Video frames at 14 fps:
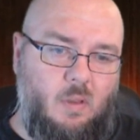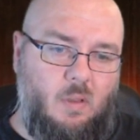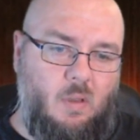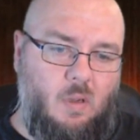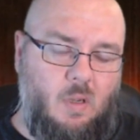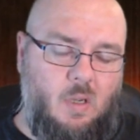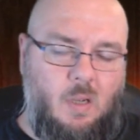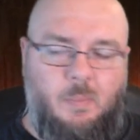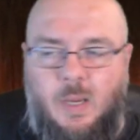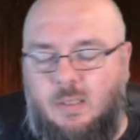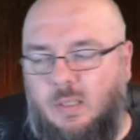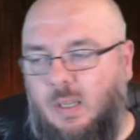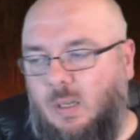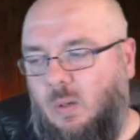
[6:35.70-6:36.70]
I'll come back
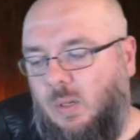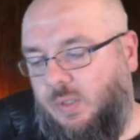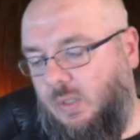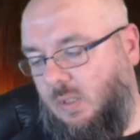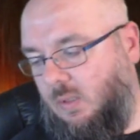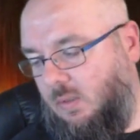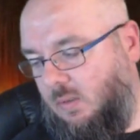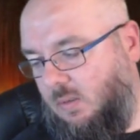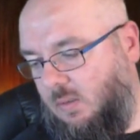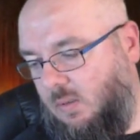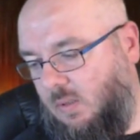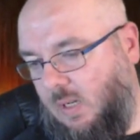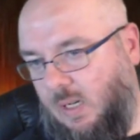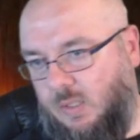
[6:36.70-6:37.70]
to that question.
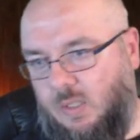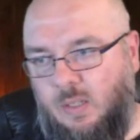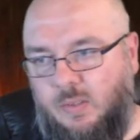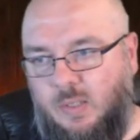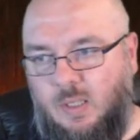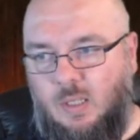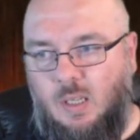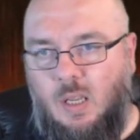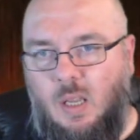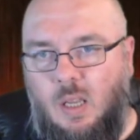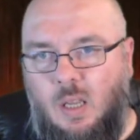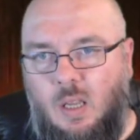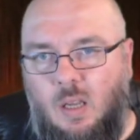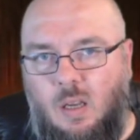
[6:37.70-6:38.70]
Actually, I think
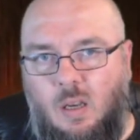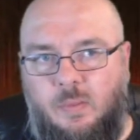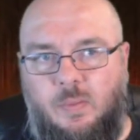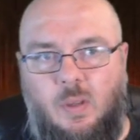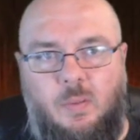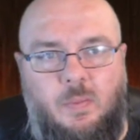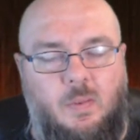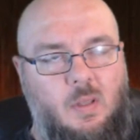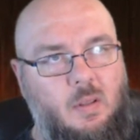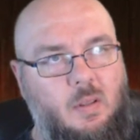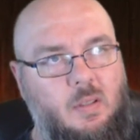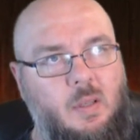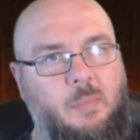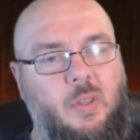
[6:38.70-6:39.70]
i i
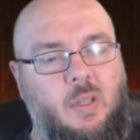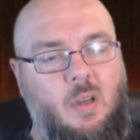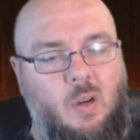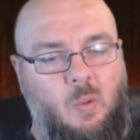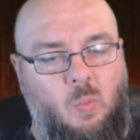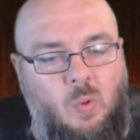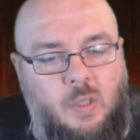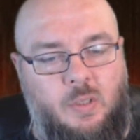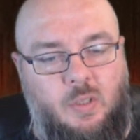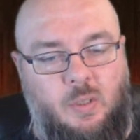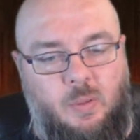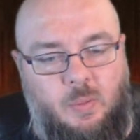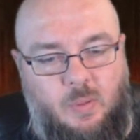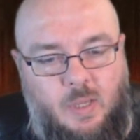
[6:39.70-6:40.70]
something that I want to
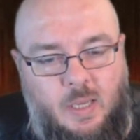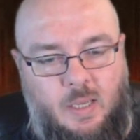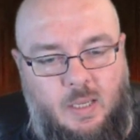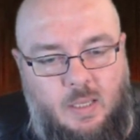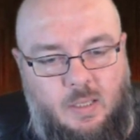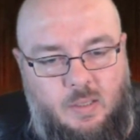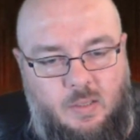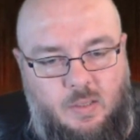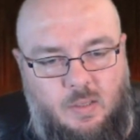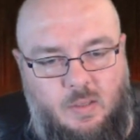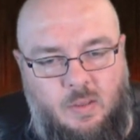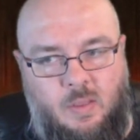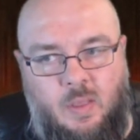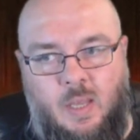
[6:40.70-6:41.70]
do is
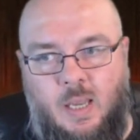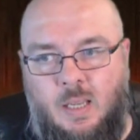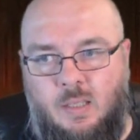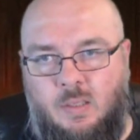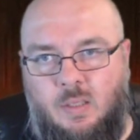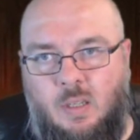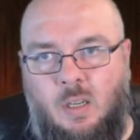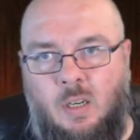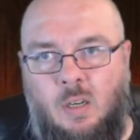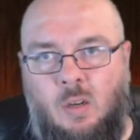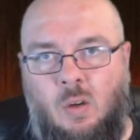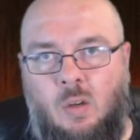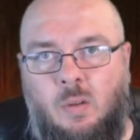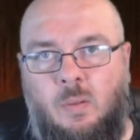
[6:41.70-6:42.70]
there's a
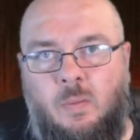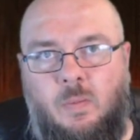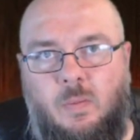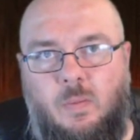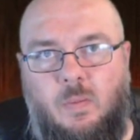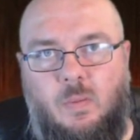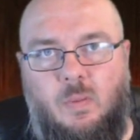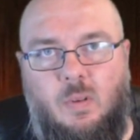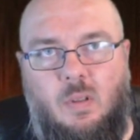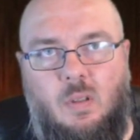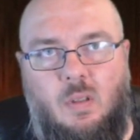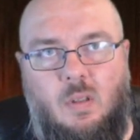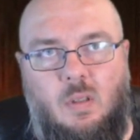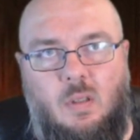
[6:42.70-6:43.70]
lot of
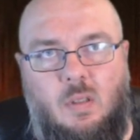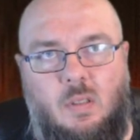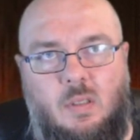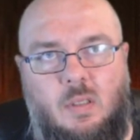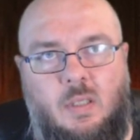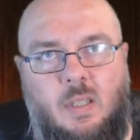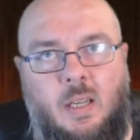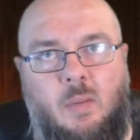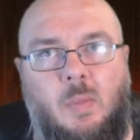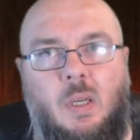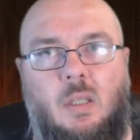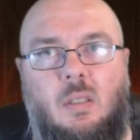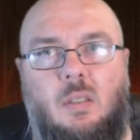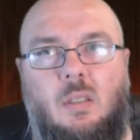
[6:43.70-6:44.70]
stigma